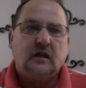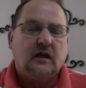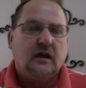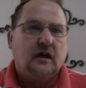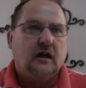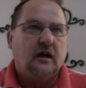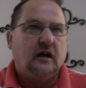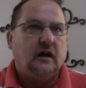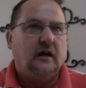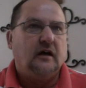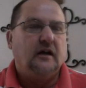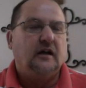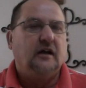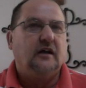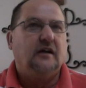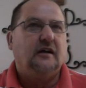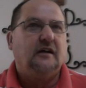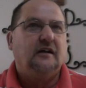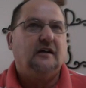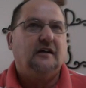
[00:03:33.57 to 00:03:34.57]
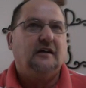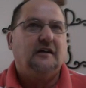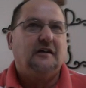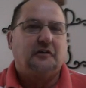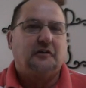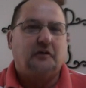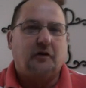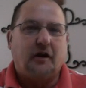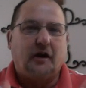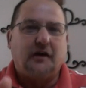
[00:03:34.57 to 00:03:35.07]
uh,
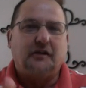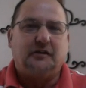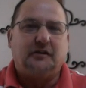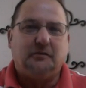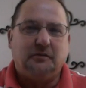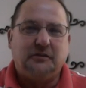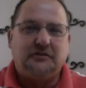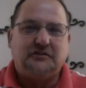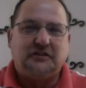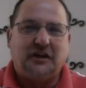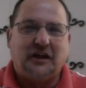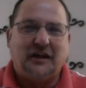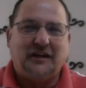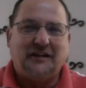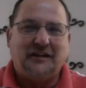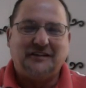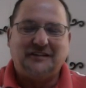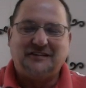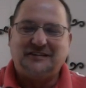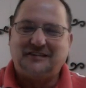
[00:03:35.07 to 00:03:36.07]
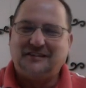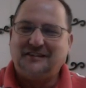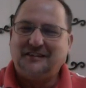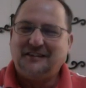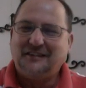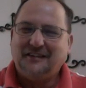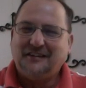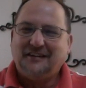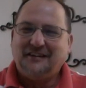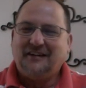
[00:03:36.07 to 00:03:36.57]
crying to be changed.
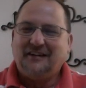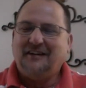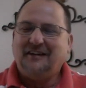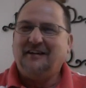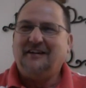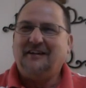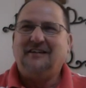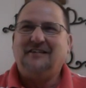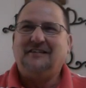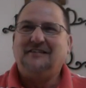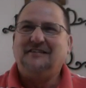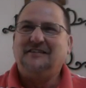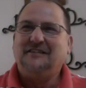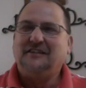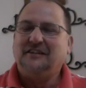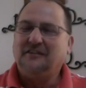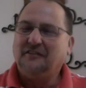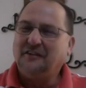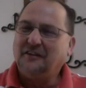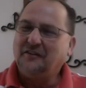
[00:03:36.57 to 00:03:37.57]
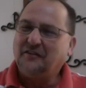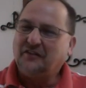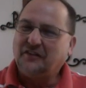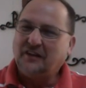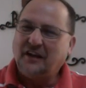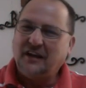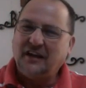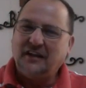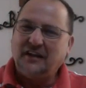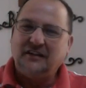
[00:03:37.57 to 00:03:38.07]
You know what I'm
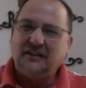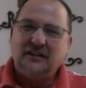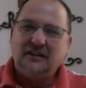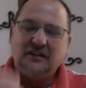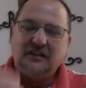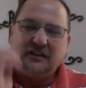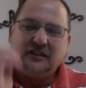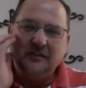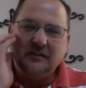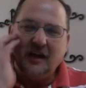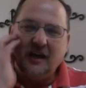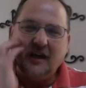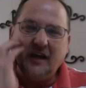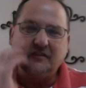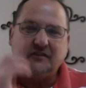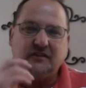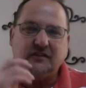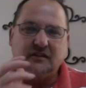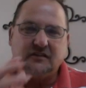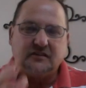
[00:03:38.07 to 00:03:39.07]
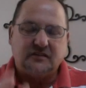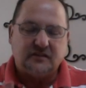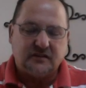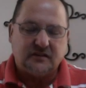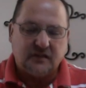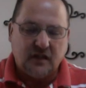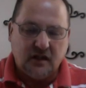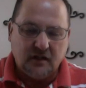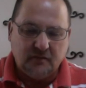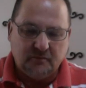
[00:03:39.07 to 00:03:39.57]
saying? You have to, at
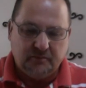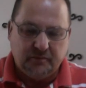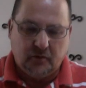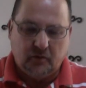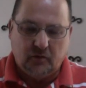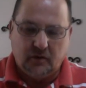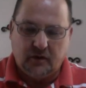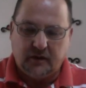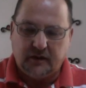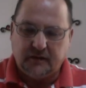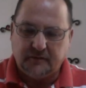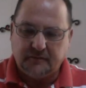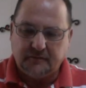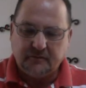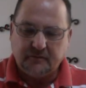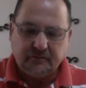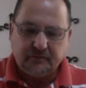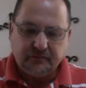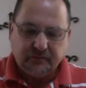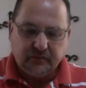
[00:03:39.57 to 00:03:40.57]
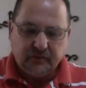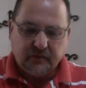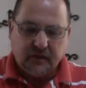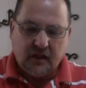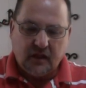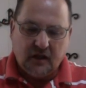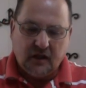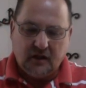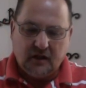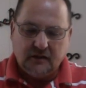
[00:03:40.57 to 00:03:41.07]
some point,
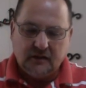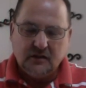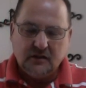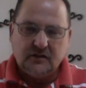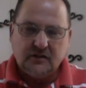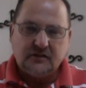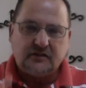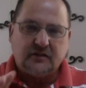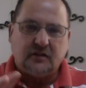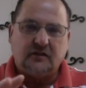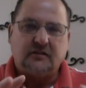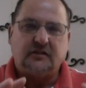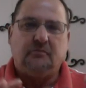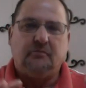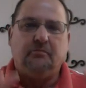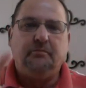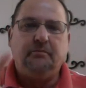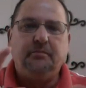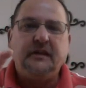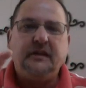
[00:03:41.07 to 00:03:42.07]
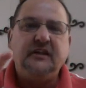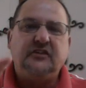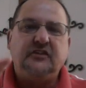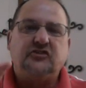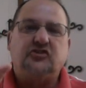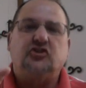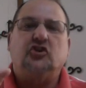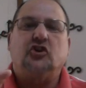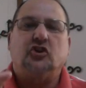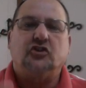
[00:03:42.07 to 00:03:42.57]
start to be
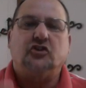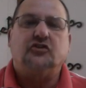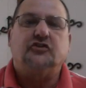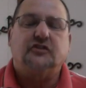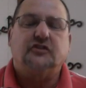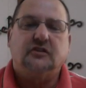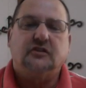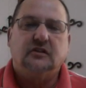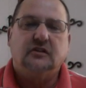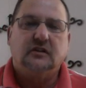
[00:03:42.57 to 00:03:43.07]
church